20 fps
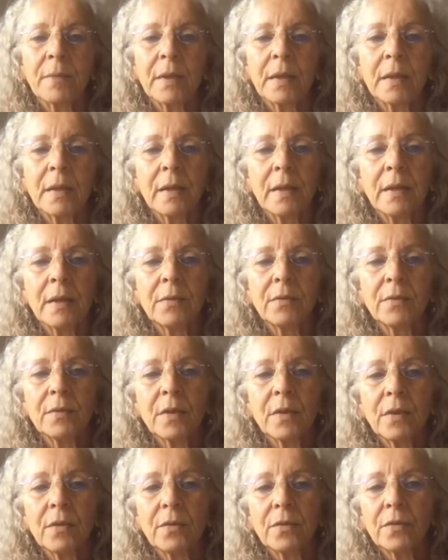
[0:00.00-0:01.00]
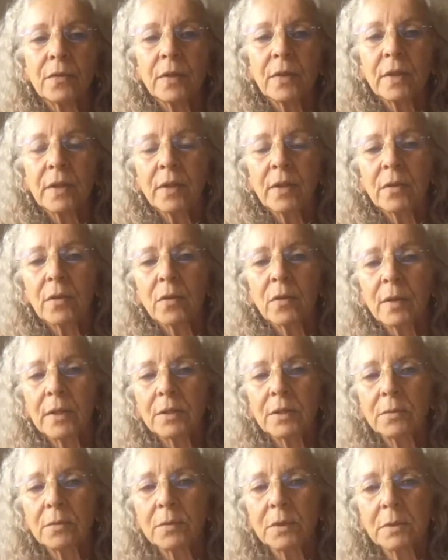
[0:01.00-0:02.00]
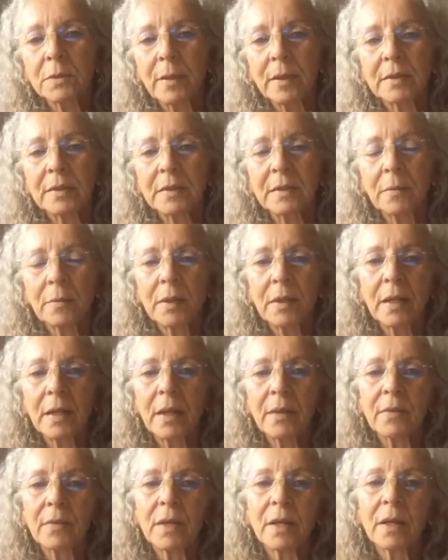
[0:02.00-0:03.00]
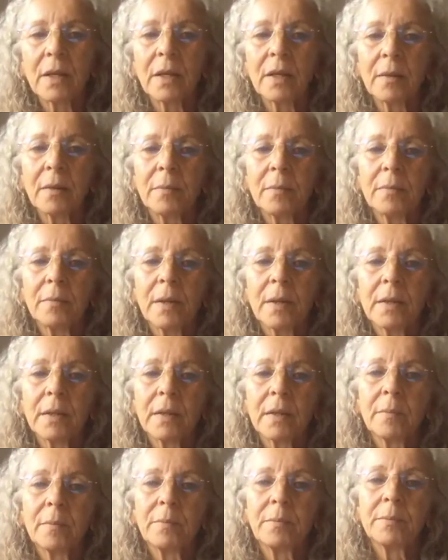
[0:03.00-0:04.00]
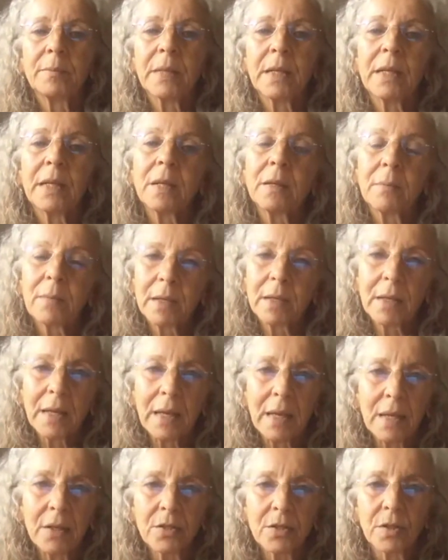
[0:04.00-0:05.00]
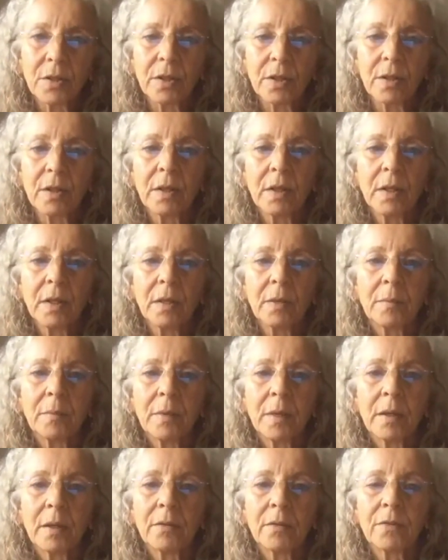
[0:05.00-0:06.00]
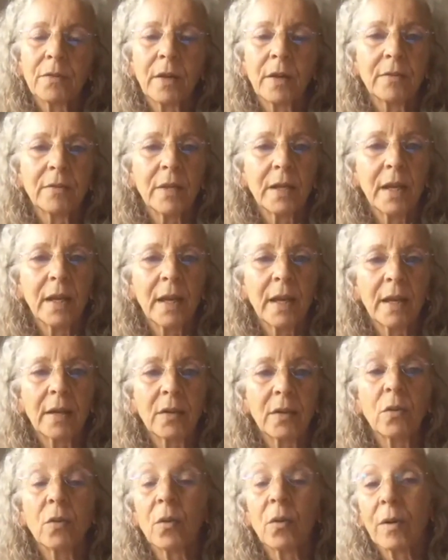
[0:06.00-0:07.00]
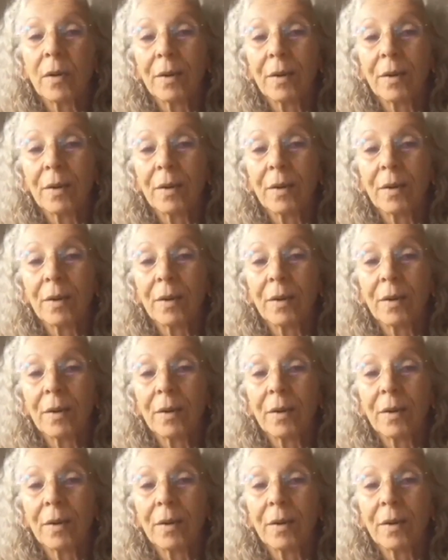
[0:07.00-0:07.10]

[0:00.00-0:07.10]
If another question was about somebody having taking medication for having had an organ